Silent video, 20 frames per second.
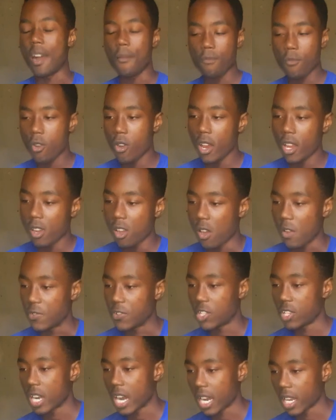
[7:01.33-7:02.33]
I'm going off
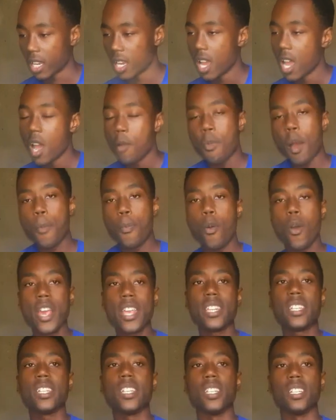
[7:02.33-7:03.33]
track. But
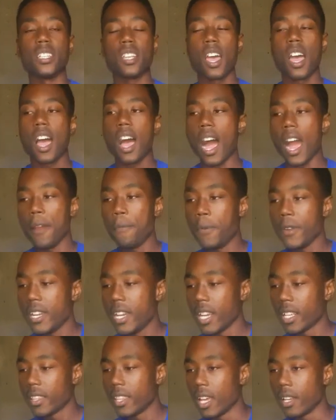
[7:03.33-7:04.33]
point is, I
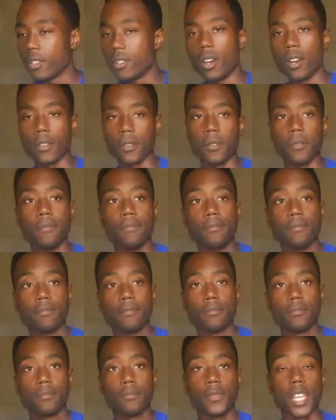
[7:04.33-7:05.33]
predict that Tottenham,
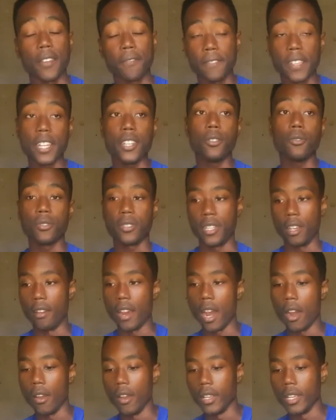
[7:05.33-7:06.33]
if they do sell
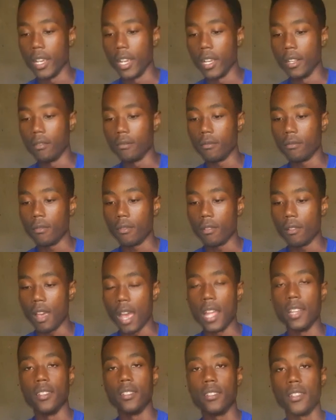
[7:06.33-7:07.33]
Harry Kane
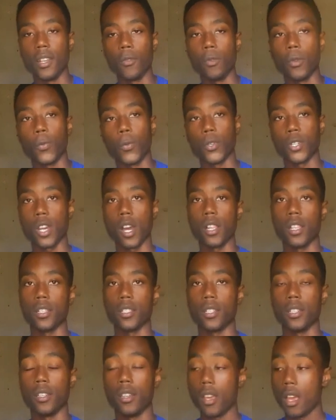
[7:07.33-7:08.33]
and stick with
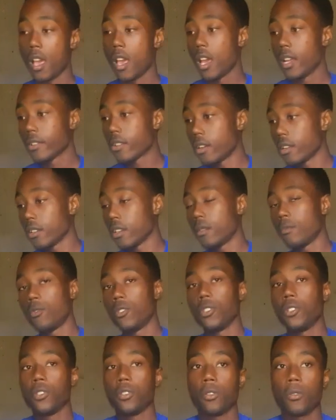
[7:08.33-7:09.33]
Richarlison, Tottenham
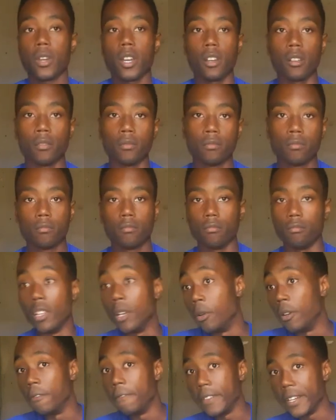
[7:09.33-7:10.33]
will do well. They
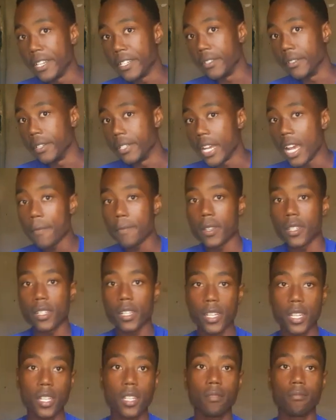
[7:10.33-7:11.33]
won't finish in the Champions
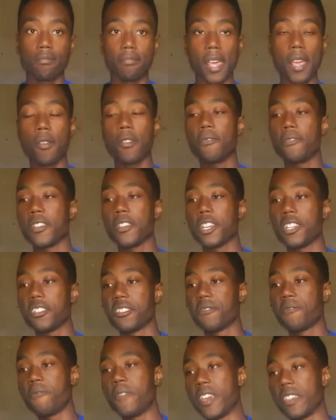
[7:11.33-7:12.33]
League. They will
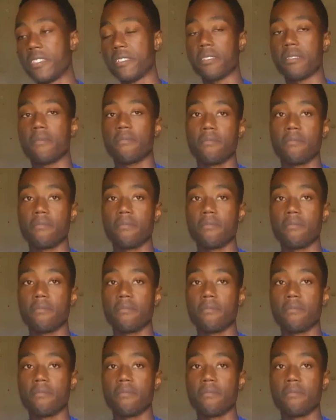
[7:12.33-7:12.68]
finish fifth.